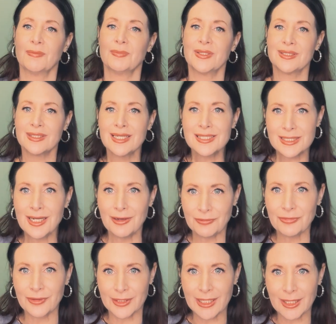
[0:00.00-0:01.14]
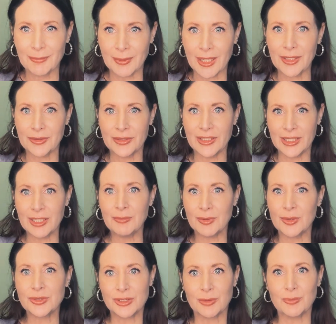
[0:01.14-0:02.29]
But let's not forget about the most